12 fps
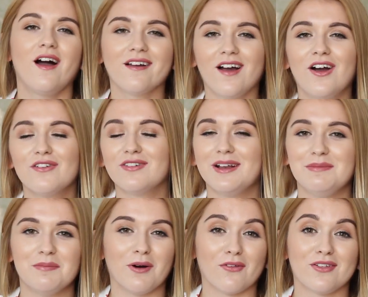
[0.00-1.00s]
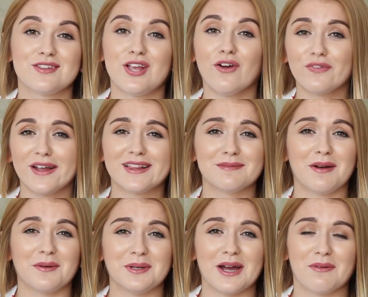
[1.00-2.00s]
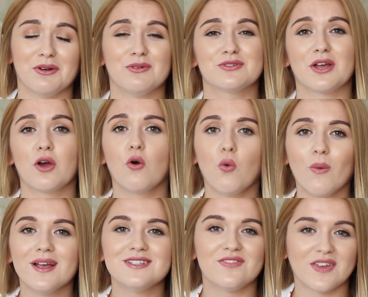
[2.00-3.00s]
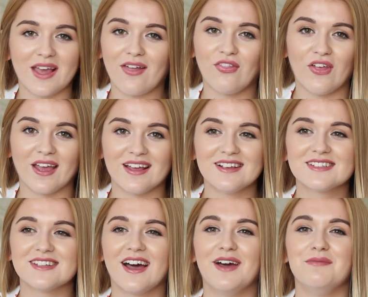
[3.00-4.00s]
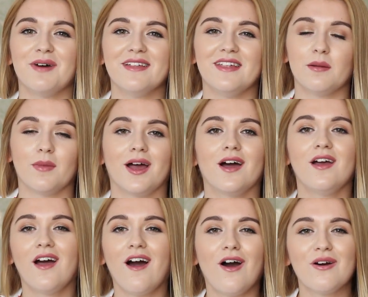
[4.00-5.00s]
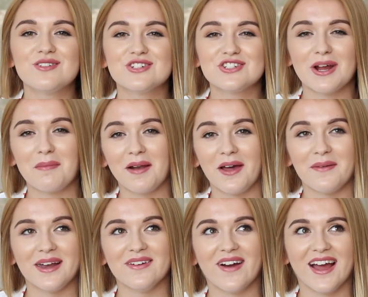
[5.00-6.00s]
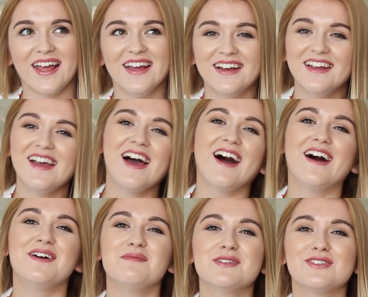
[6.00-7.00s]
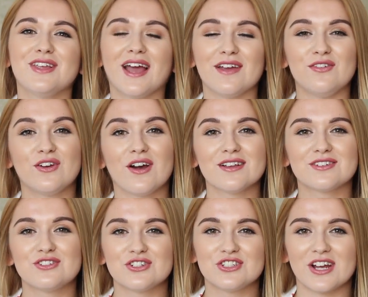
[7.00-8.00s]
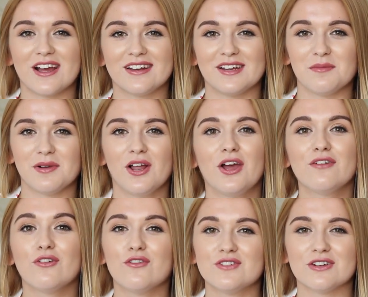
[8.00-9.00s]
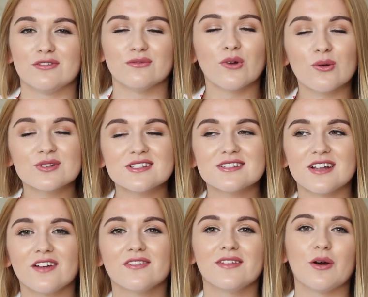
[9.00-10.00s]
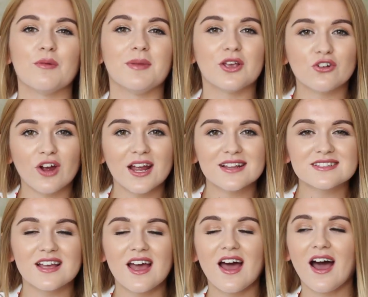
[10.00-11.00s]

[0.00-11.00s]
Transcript: I can't really be bothered to read them out now, and also I always forget things, and then I'm like, oh, I'll just check below anyway. So yeah, if you guys could just check out down below for all the different rules and stuff, then that would be great.